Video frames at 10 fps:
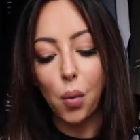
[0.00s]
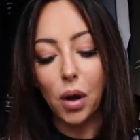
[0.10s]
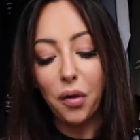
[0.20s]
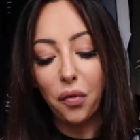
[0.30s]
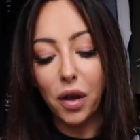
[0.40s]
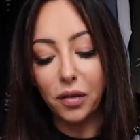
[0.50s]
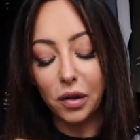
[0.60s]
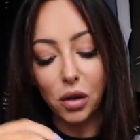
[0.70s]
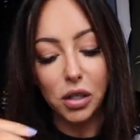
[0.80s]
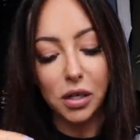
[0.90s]
When I first
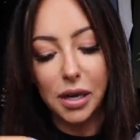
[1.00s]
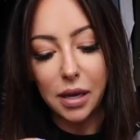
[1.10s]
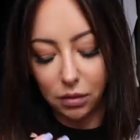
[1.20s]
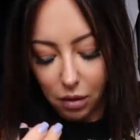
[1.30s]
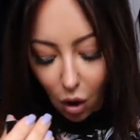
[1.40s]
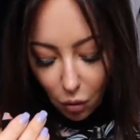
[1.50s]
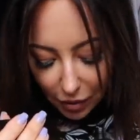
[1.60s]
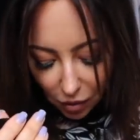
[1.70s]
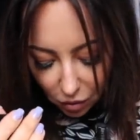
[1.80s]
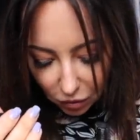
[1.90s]
looked at it, oh
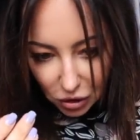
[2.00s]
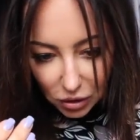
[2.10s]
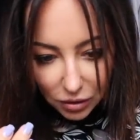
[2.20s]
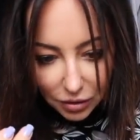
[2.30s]
my god!